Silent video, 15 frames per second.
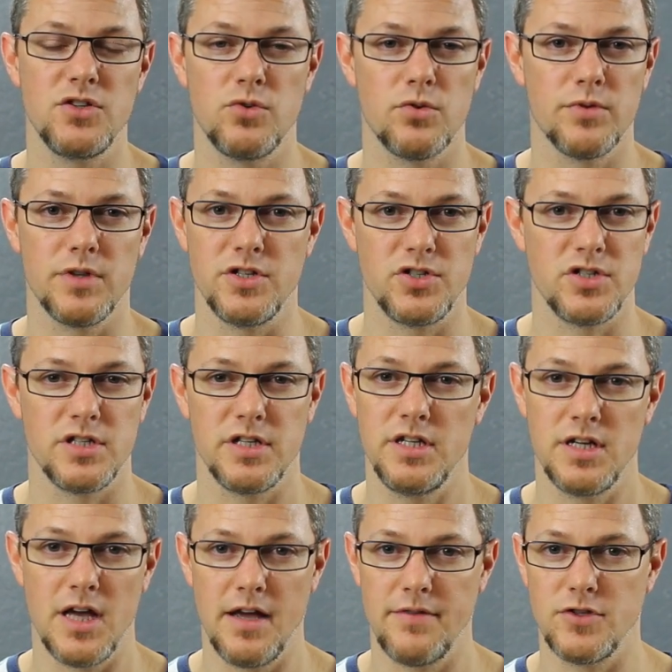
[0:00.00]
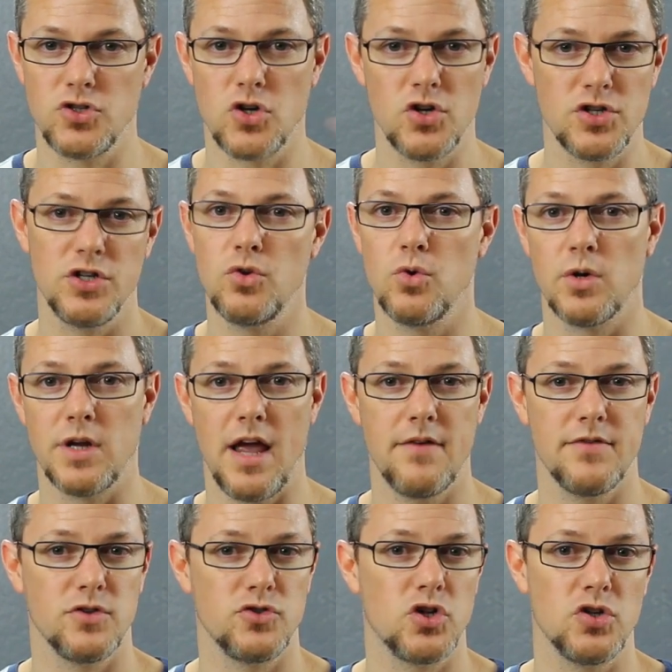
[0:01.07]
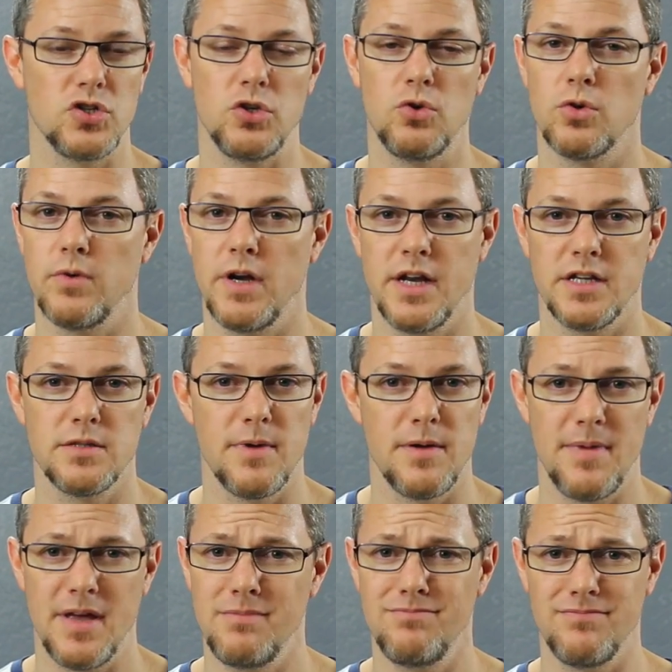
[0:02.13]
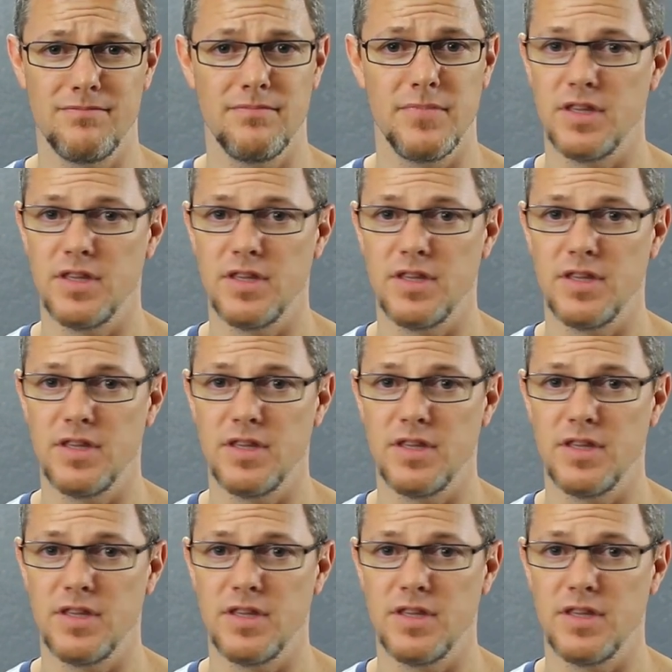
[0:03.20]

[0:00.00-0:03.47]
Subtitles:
I do it religiously. I have the charging cord. I have a charging cord right next to my bed.